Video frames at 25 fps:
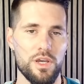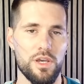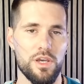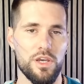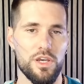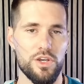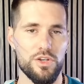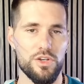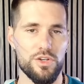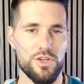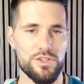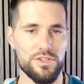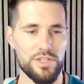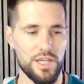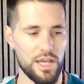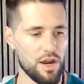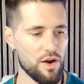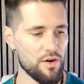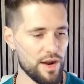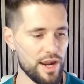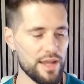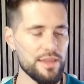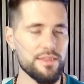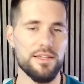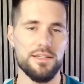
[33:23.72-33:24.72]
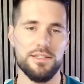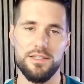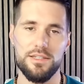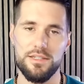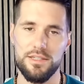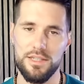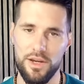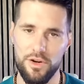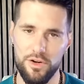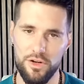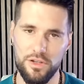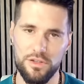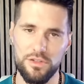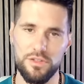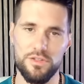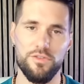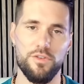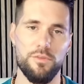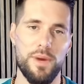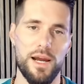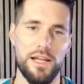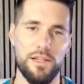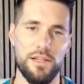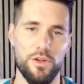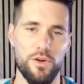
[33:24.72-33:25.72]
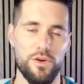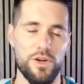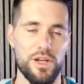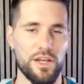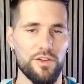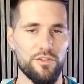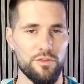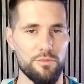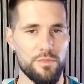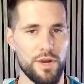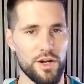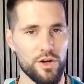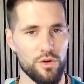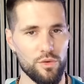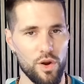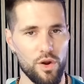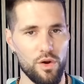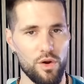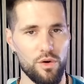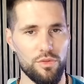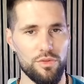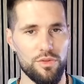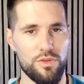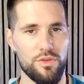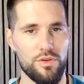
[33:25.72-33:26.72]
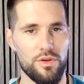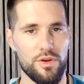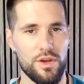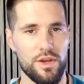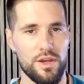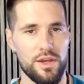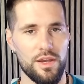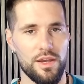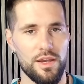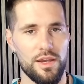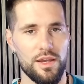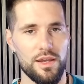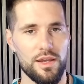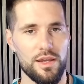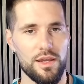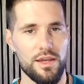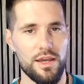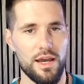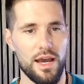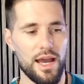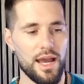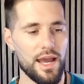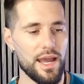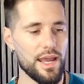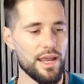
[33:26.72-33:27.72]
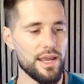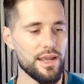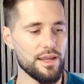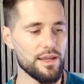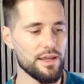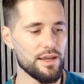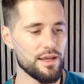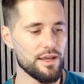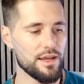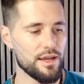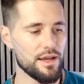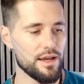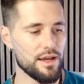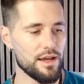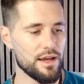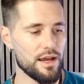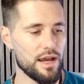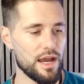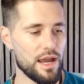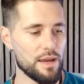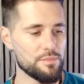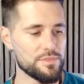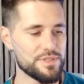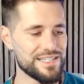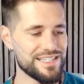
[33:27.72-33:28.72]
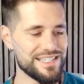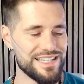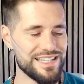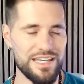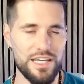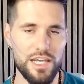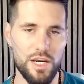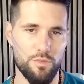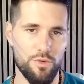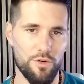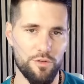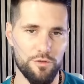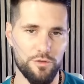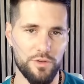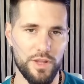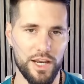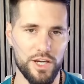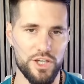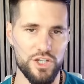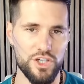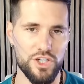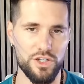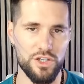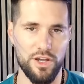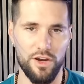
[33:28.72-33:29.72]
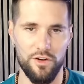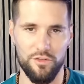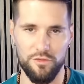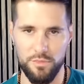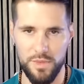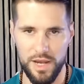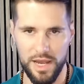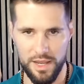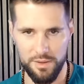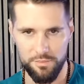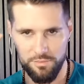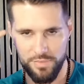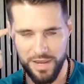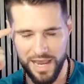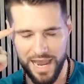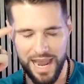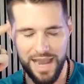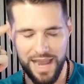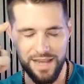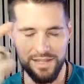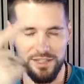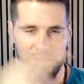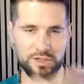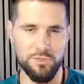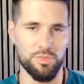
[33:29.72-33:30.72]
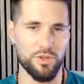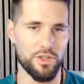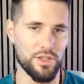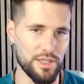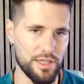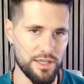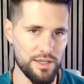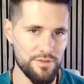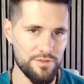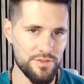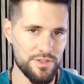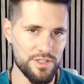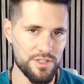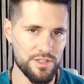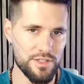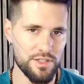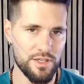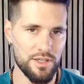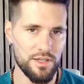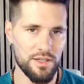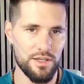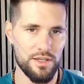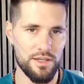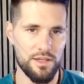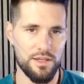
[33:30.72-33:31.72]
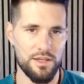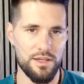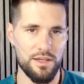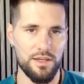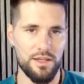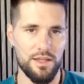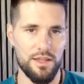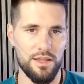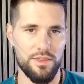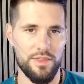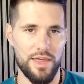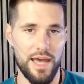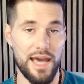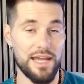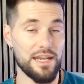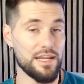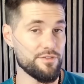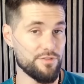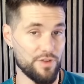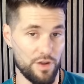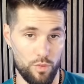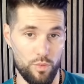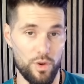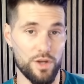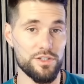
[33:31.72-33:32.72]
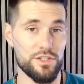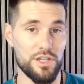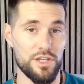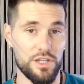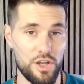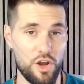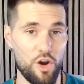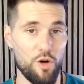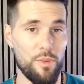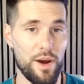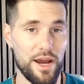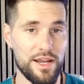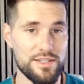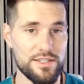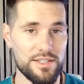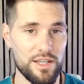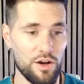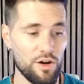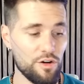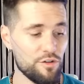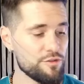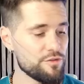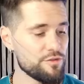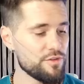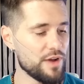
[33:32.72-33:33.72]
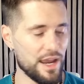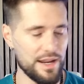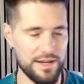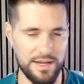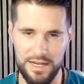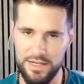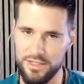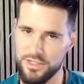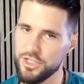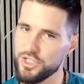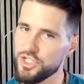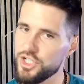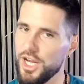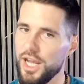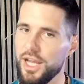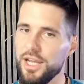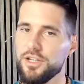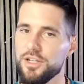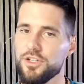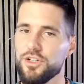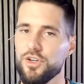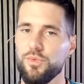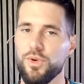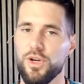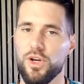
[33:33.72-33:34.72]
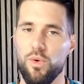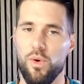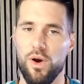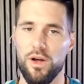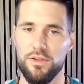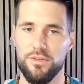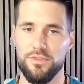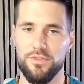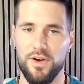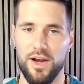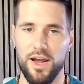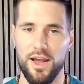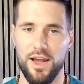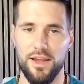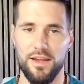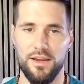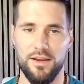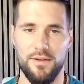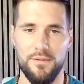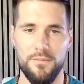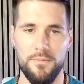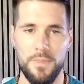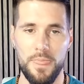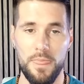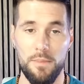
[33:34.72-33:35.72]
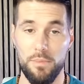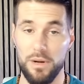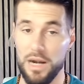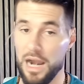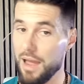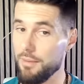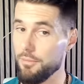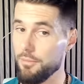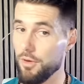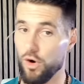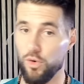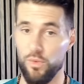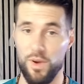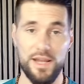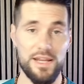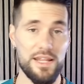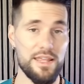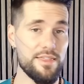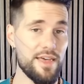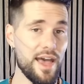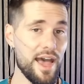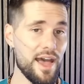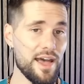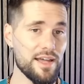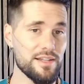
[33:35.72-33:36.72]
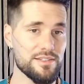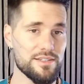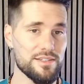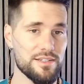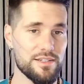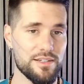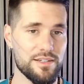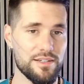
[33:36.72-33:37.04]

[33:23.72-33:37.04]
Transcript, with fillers: You just say, all right, this is here for my learning and for my growth. I, I'm seeing a reflection of my past beliefs that if I want to know myself, I need to change and requalify. But I'm already that.